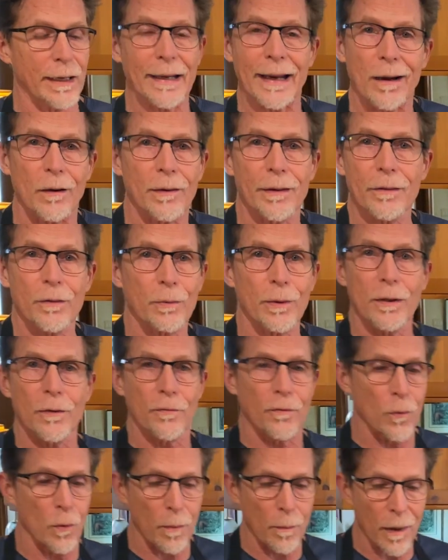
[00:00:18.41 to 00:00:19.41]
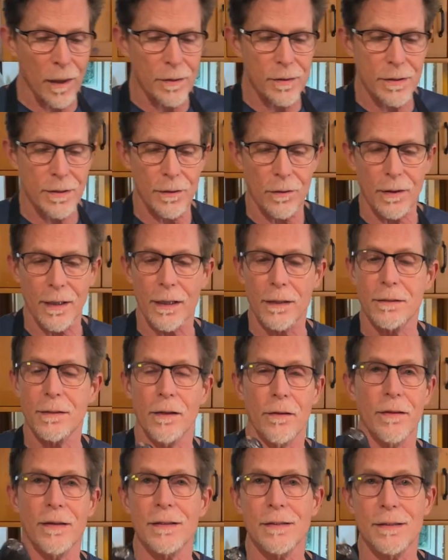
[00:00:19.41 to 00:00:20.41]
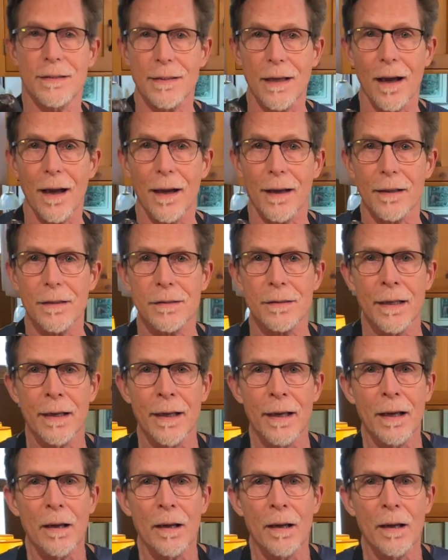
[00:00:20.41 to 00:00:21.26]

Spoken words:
Now, in 3 or 4 months, they'll get to this size,